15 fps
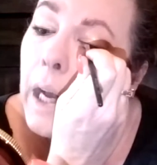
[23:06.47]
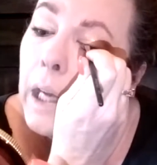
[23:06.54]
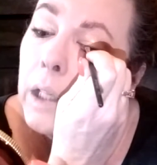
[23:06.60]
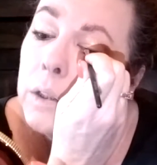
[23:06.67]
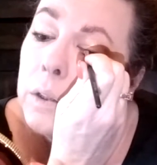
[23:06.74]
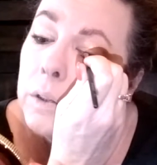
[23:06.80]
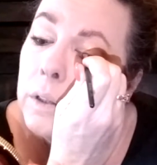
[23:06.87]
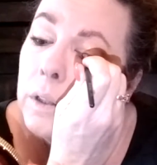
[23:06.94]

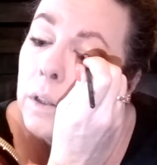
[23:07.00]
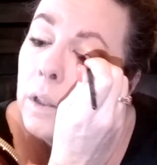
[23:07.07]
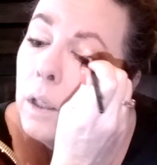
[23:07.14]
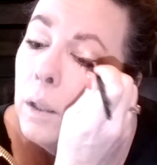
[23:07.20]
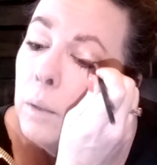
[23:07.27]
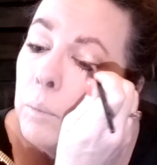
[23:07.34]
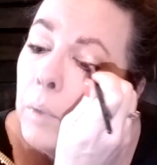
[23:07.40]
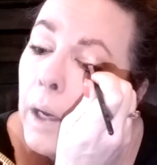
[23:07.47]
actually
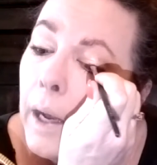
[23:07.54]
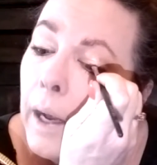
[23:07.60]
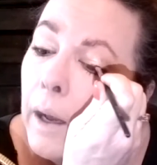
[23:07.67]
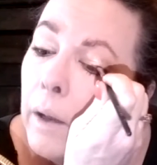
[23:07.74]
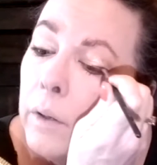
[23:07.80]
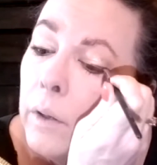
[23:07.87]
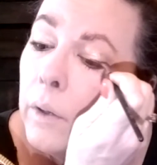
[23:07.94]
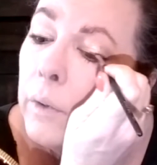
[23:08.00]
come
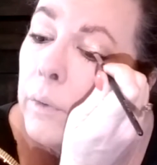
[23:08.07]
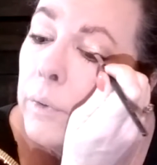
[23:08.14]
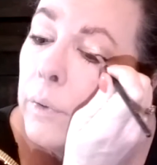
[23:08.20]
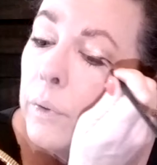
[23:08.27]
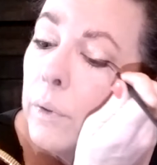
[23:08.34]
out of.